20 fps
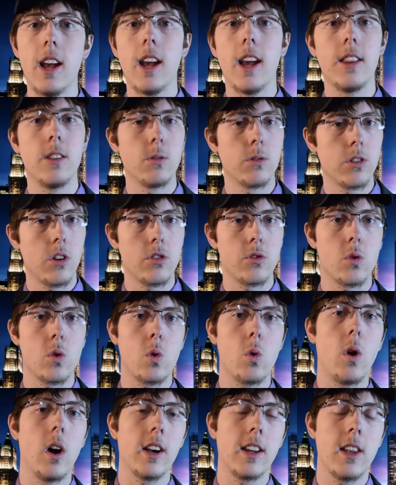And there was also a
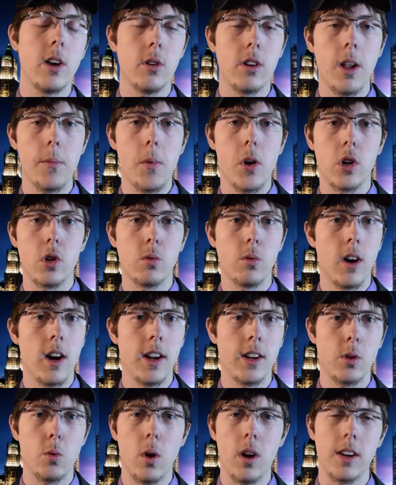quad kill cam on
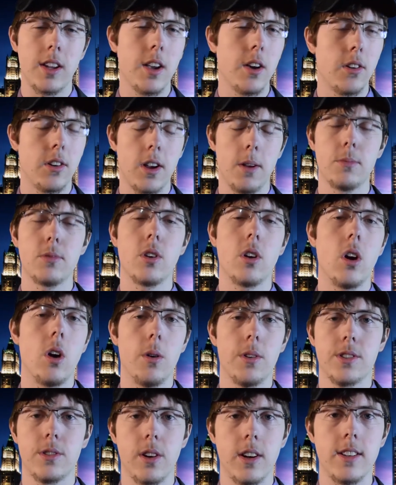grind. Quad kill cams are
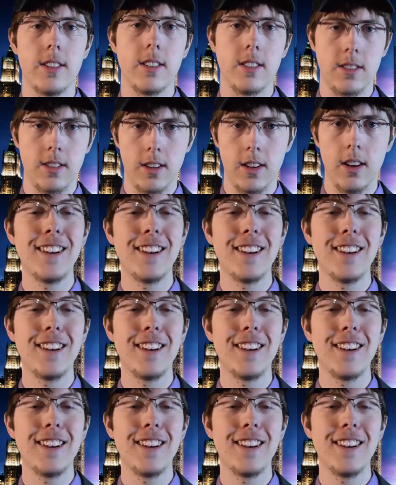always great to see.